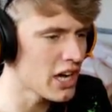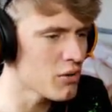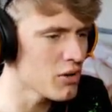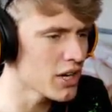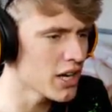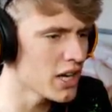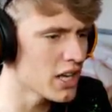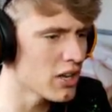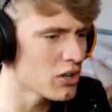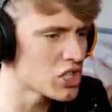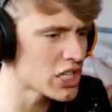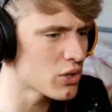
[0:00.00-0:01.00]
I want a
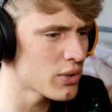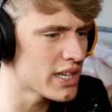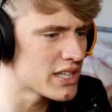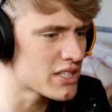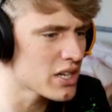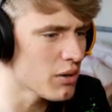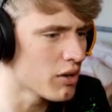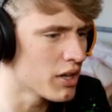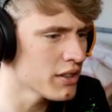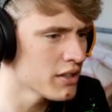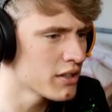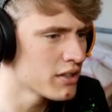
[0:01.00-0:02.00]
logic quiz. Go
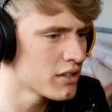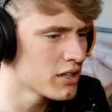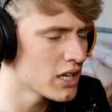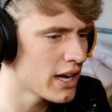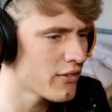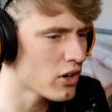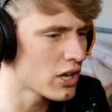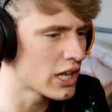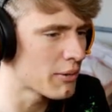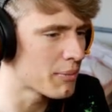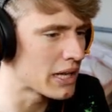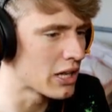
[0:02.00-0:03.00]
on. I've got a
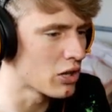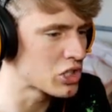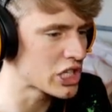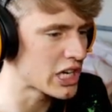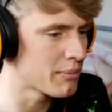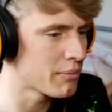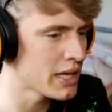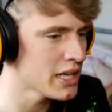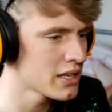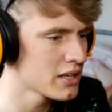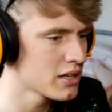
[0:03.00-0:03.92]
little bit of logic in me.